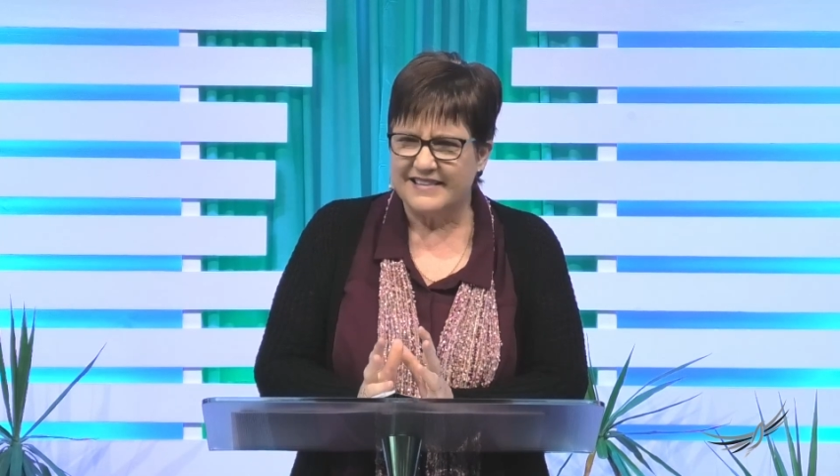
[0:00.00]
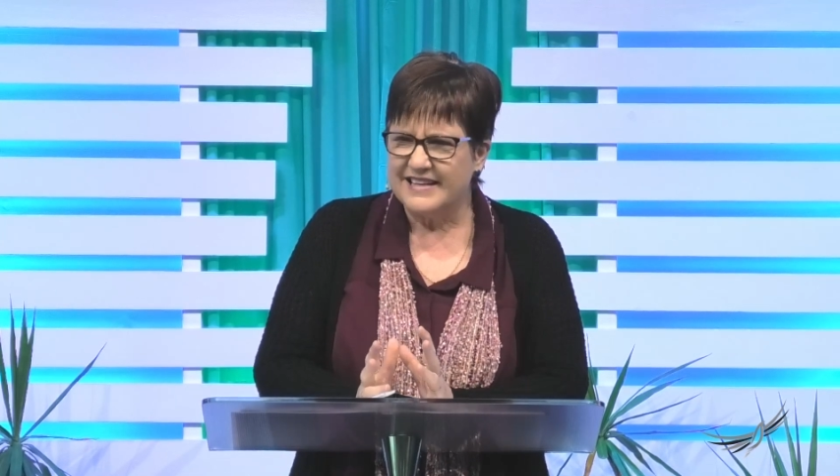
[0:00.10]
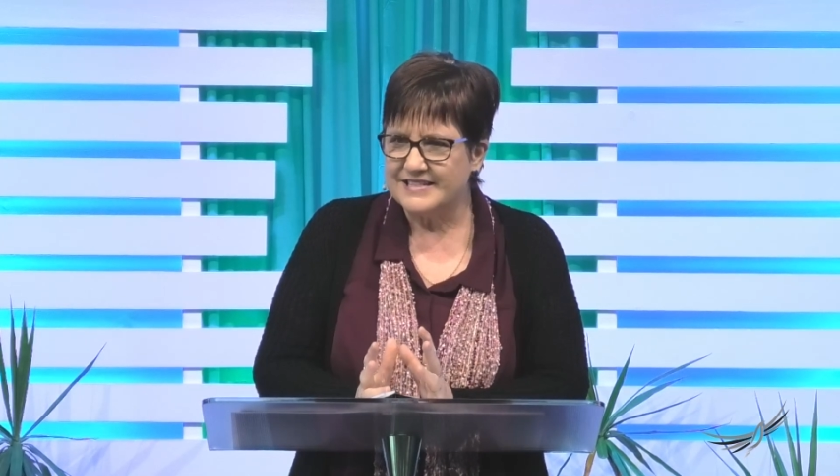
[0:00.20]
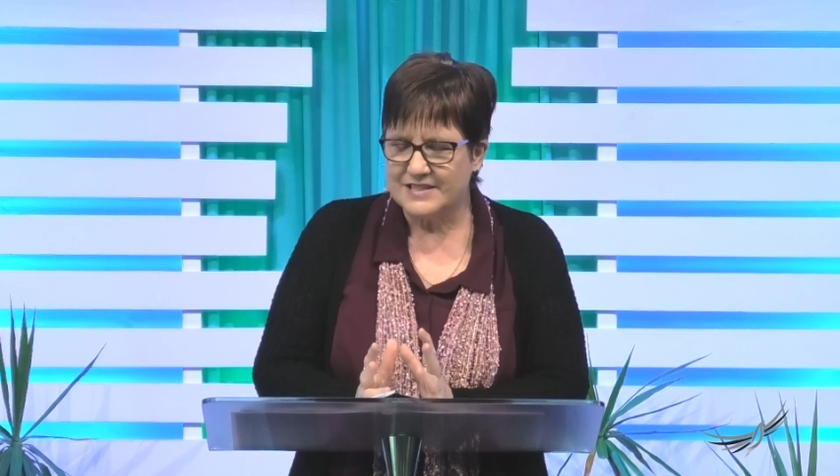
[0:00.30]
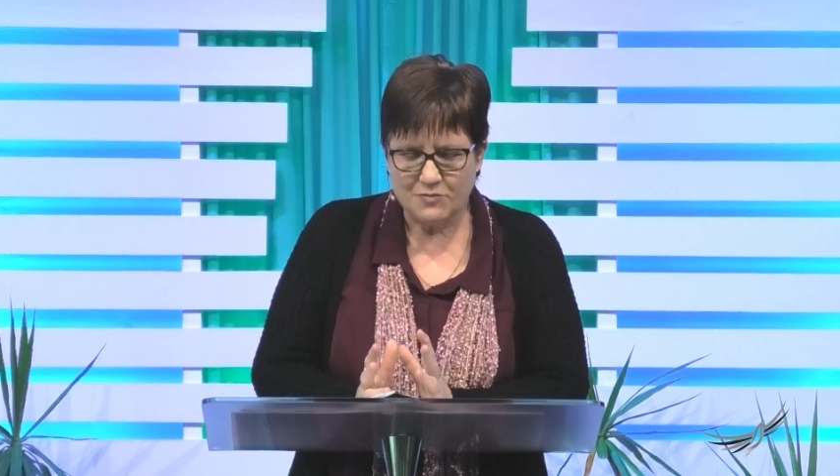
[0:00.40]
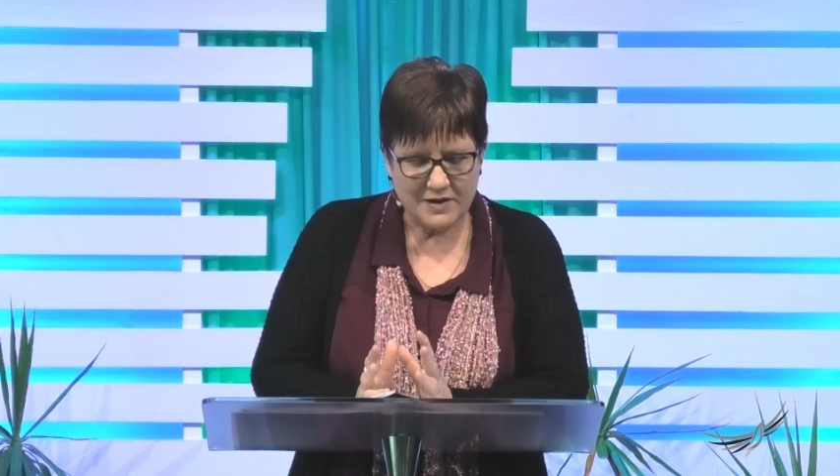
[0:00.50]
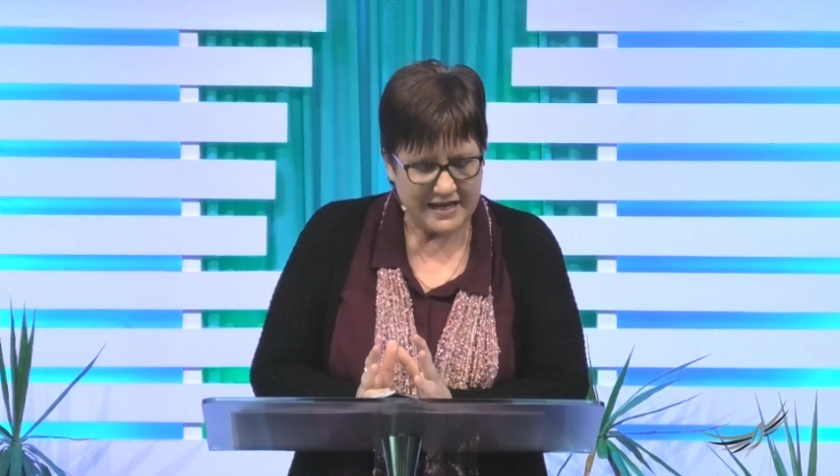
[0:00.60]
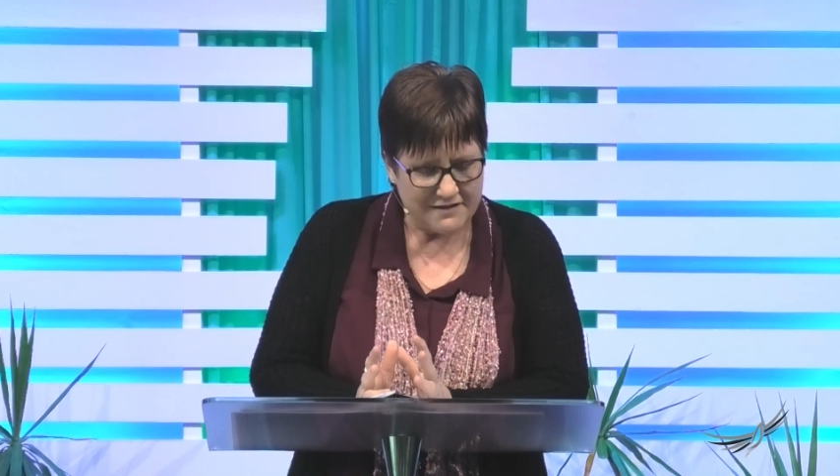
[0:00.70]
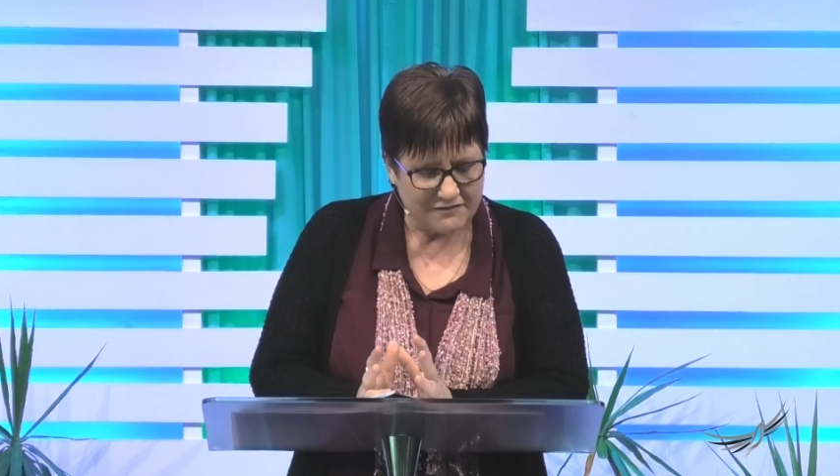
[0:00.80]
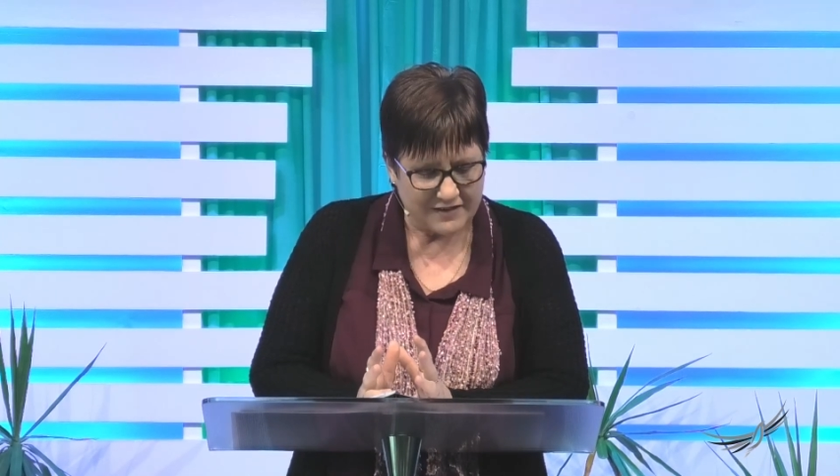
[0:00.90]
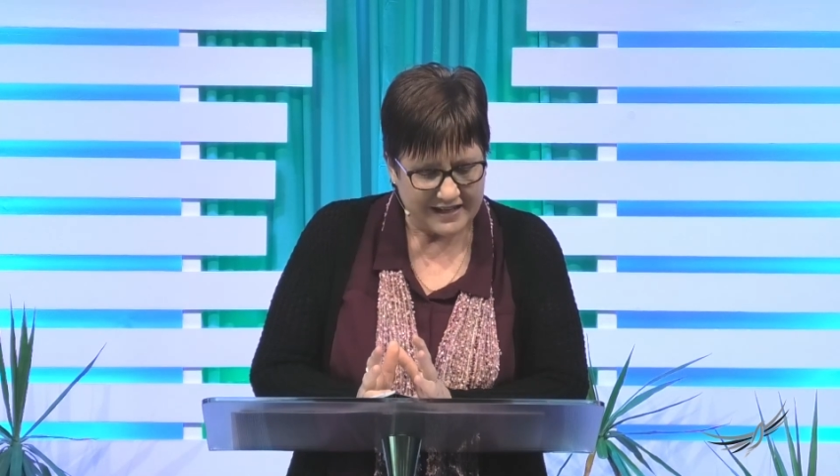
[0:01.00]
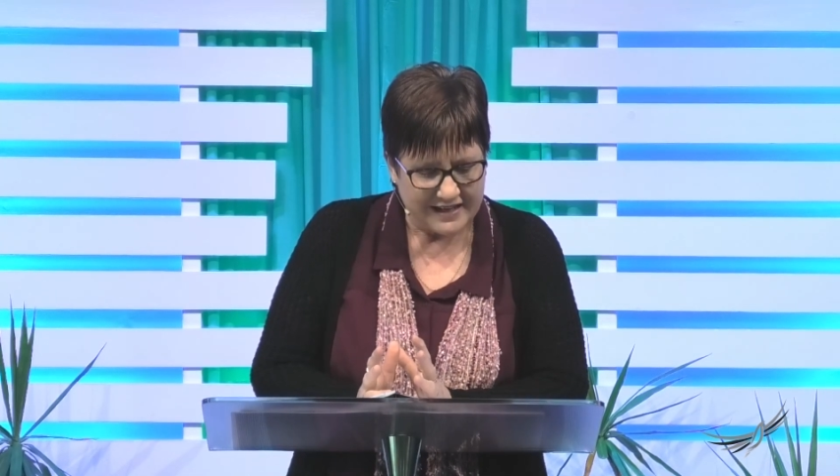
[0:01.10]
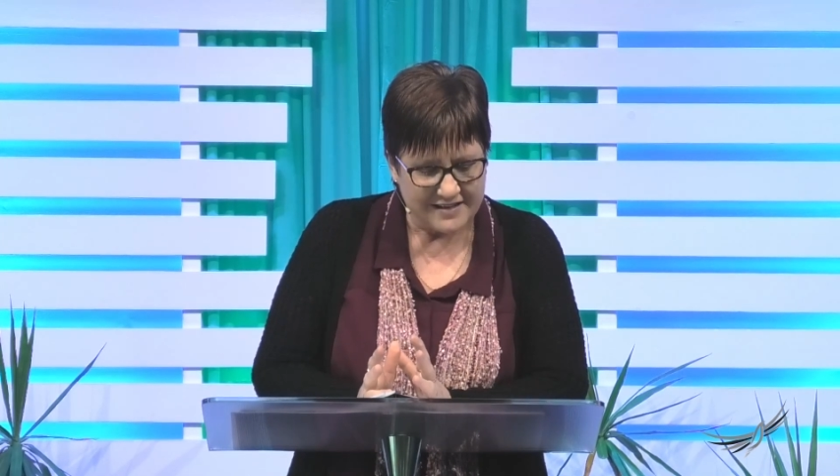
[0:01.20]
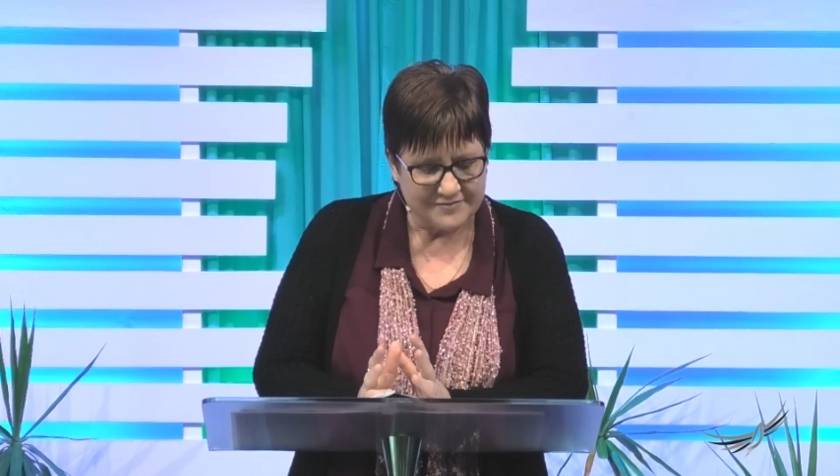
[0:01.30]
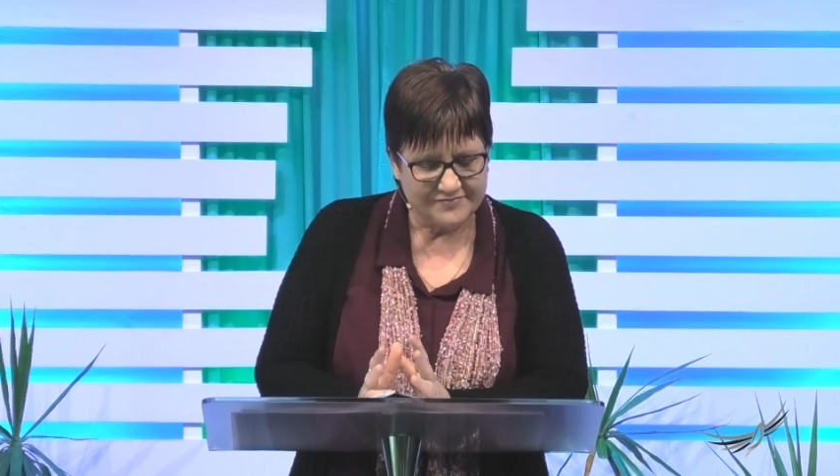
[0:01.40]
I think it's a relief,
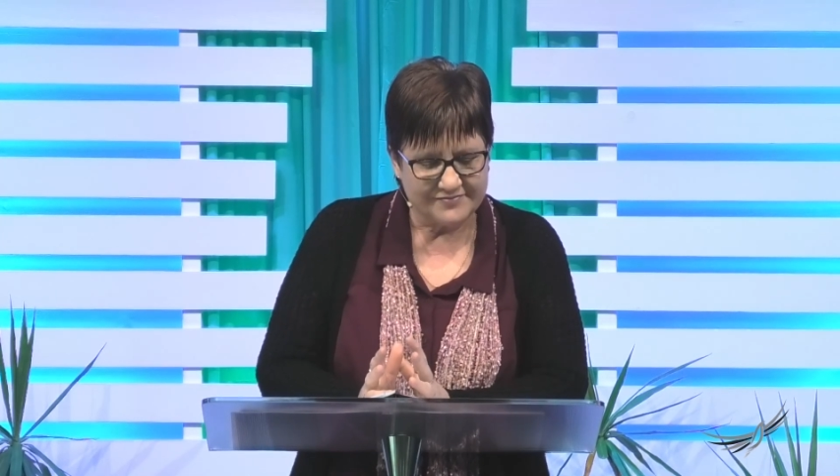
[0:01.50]
really,